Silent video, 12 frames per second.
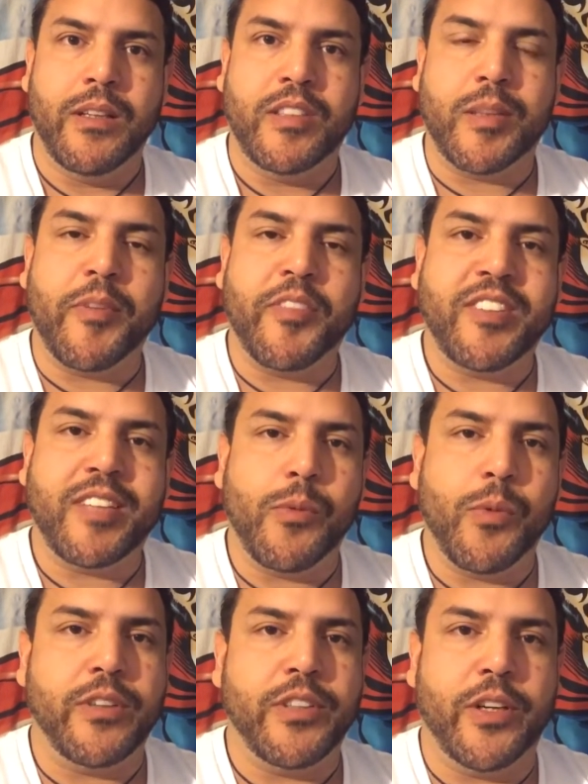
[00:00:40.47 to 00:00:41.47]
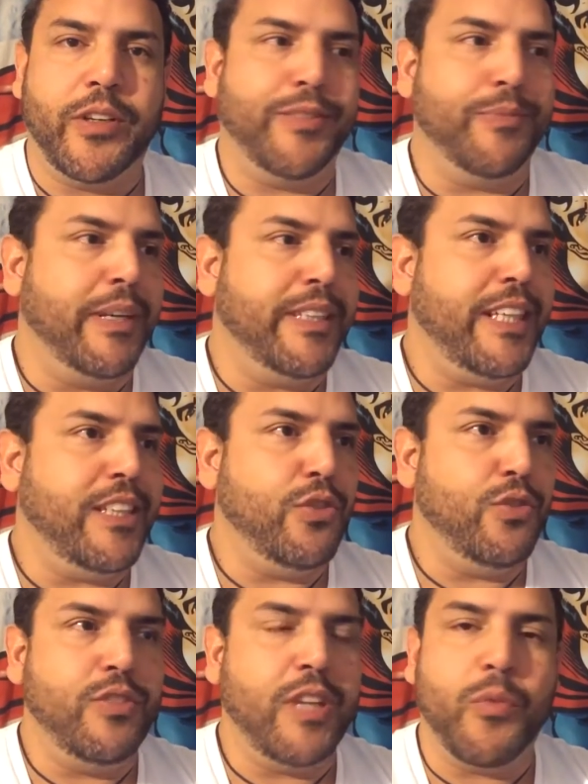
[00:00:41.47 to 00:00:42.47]
Some of us say, well, you know, it's Monday,
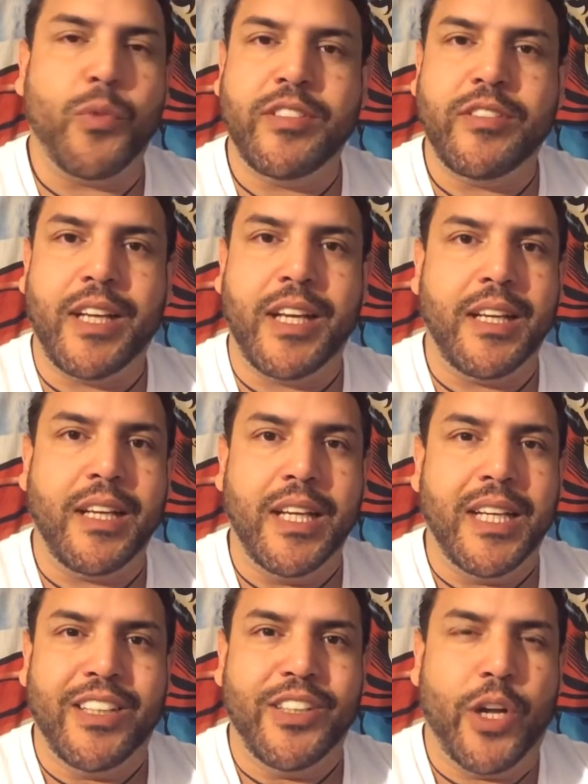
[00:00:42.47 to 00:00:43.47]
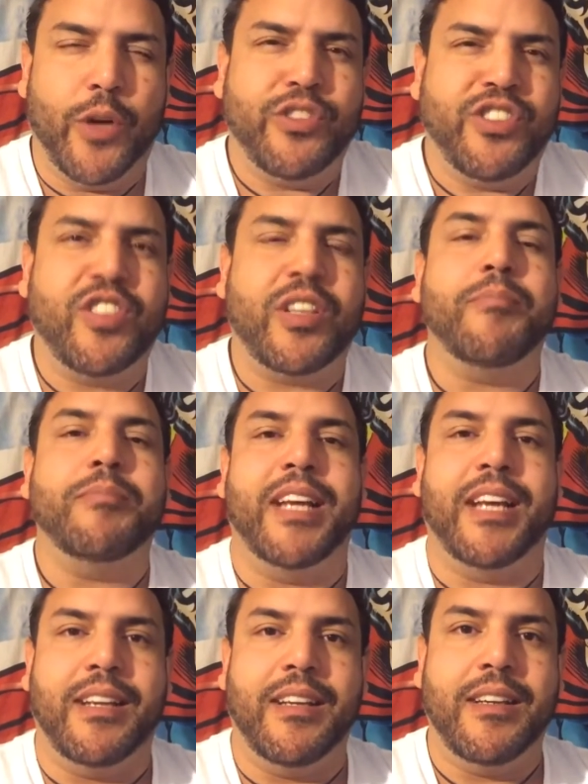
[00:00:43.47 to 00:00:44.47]
Tuesday, Wednesday, you know,
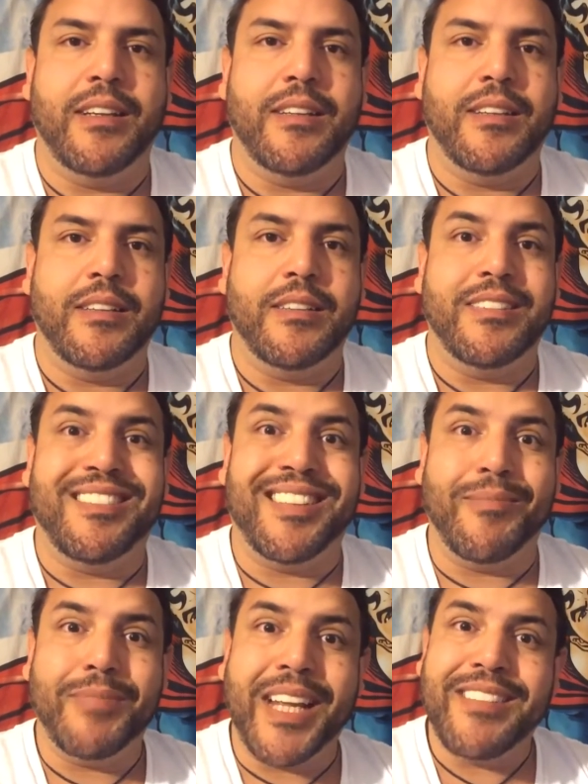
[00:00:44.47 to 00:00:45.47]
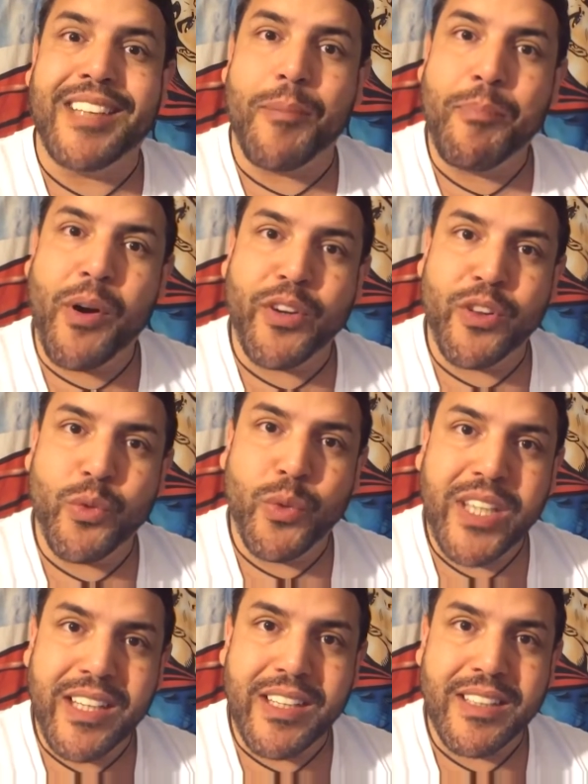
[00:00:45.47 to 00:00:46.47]
someday. Someday is not part of the
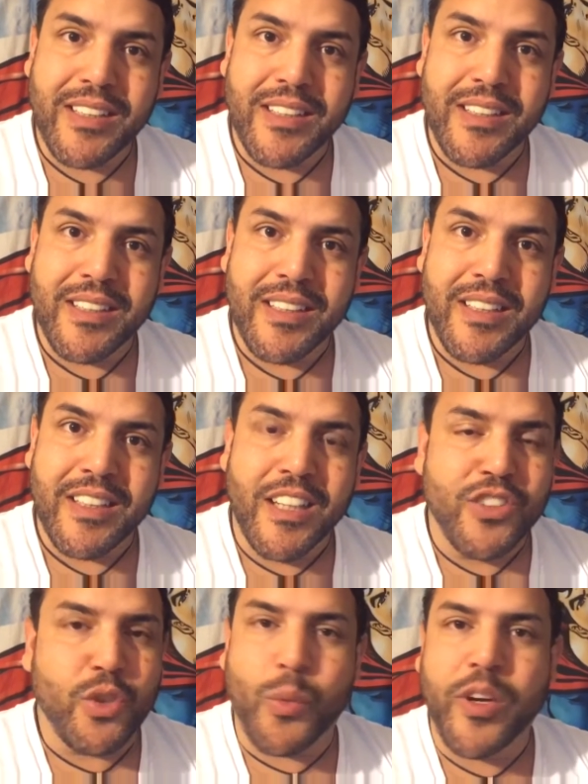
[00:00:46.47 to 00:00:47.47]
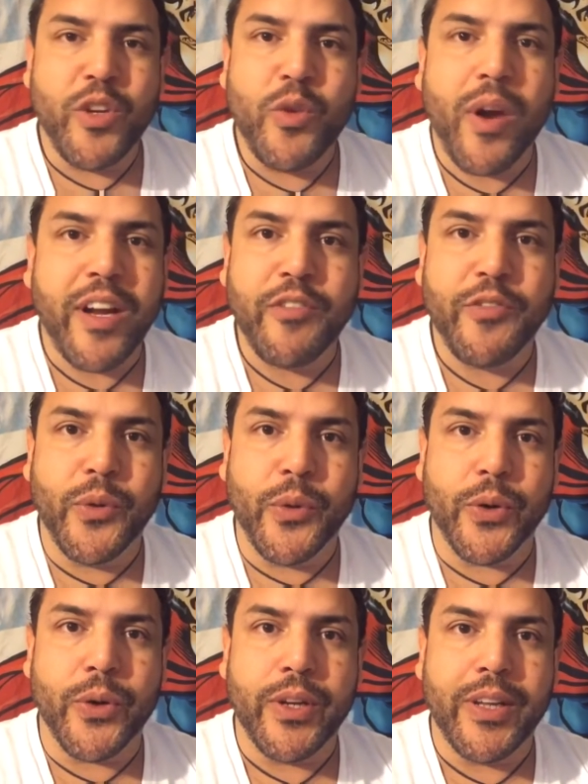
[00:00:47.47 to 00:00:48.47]
week. So what are you waiting
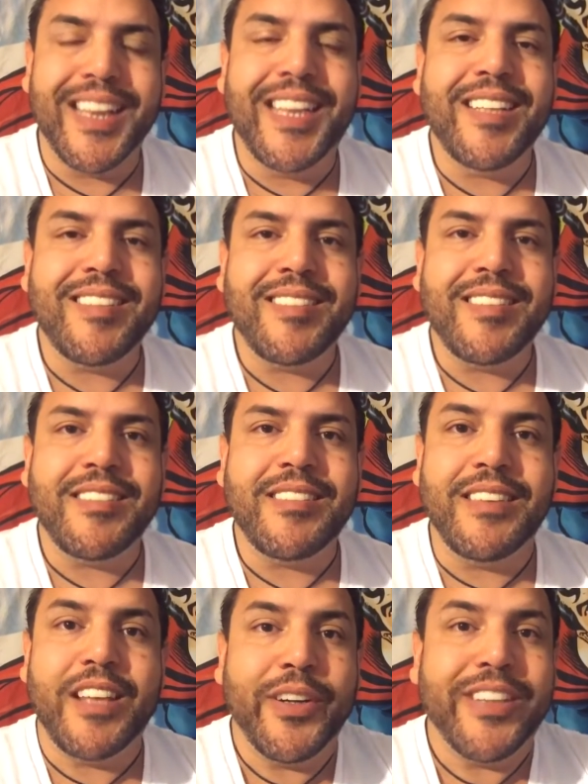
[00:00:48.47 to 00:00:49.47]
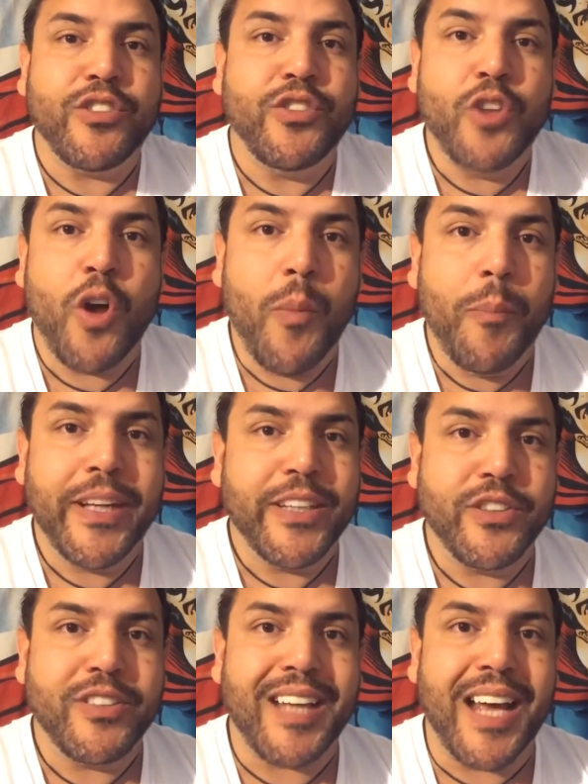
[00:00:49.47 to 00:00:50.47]
for? There is no
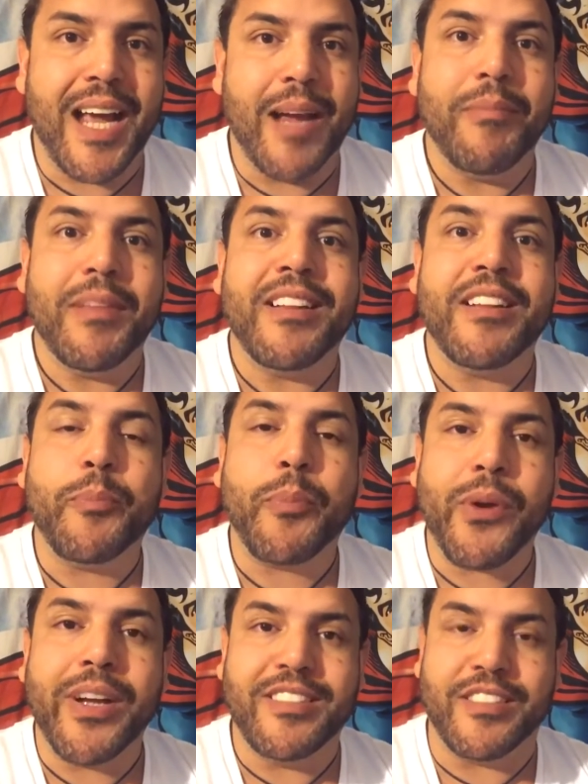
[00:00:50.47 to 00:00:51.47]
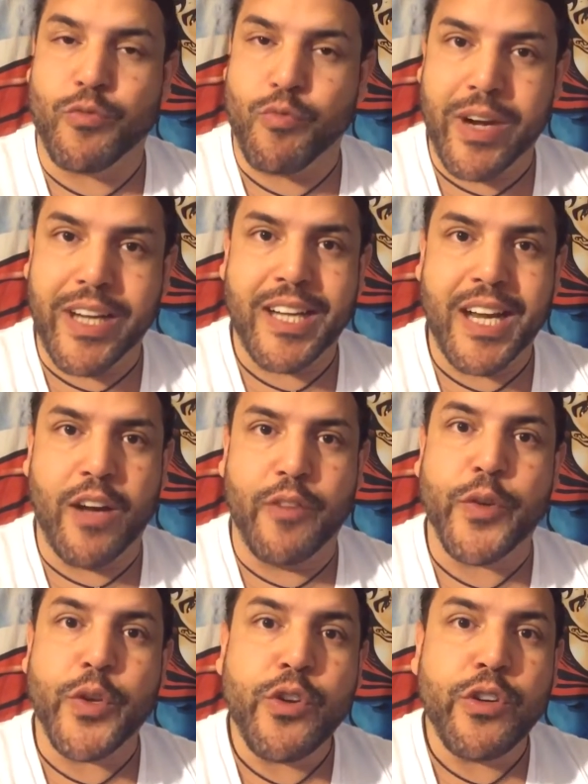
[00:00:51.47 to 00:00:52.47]
better time than the present right now
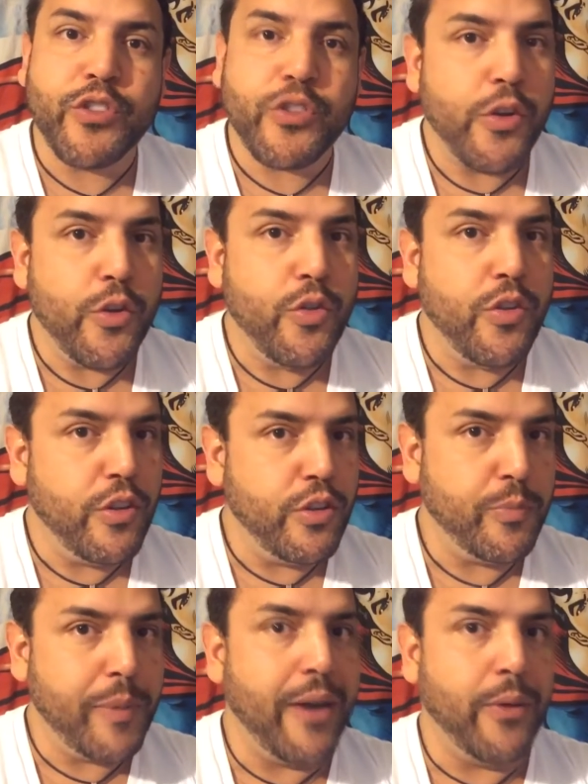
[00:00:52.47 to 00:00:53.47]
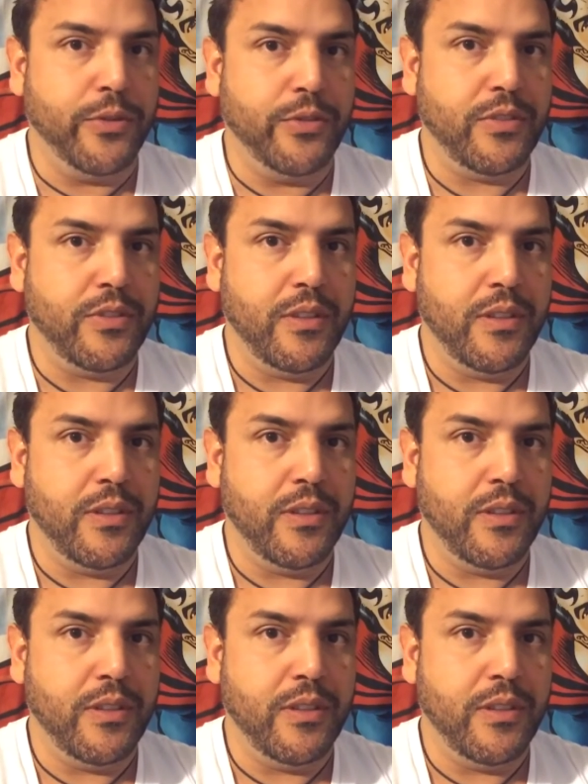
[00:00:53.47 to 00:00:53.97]
for you to start using those powers.